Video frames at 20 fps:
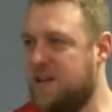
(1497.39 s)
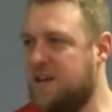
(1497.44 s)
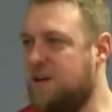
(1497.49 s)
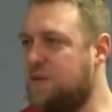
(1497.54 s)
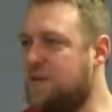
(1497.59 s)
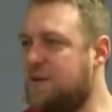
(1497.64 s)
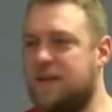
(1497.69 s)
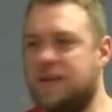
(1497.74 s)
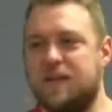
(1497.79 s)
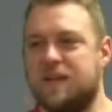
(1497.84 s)

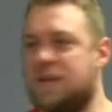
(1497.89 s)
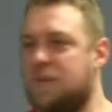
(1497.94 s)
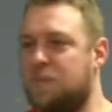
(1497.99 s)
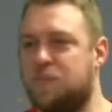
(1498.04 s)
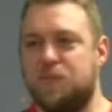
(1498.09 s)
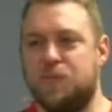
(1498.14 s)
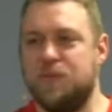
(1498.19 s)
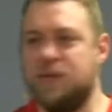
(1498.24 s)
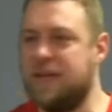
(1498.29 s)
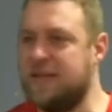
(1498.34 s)
we
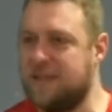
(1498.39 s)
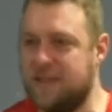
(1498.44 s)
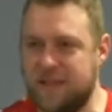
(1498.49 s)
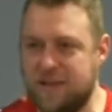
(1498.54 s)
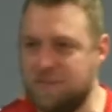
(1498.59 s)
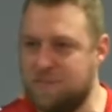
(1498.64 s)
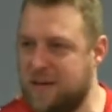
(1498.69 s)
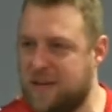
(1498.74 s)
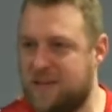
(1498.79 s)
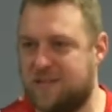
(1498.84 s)
completely
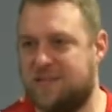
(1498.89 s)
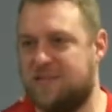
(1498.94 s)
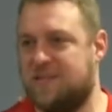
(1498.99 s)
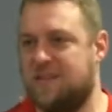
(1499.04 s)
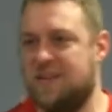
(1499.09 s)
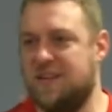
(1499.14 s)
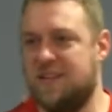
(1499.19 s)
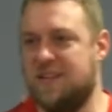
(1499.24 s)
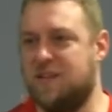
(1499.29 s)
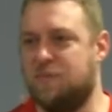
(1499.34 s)
miss
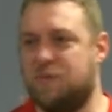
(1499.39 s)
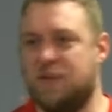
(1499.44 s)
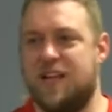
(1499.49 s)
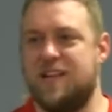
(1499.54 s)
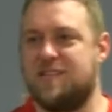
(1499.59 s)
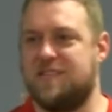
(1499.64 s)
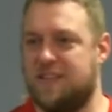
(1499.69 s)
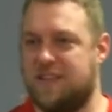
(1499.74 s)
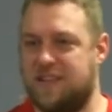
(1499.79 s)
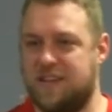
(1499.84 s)
the
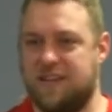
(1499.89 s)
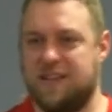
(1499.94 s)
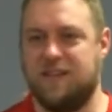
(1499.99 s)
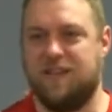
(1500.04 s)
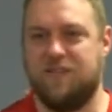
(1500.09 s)
blessing of a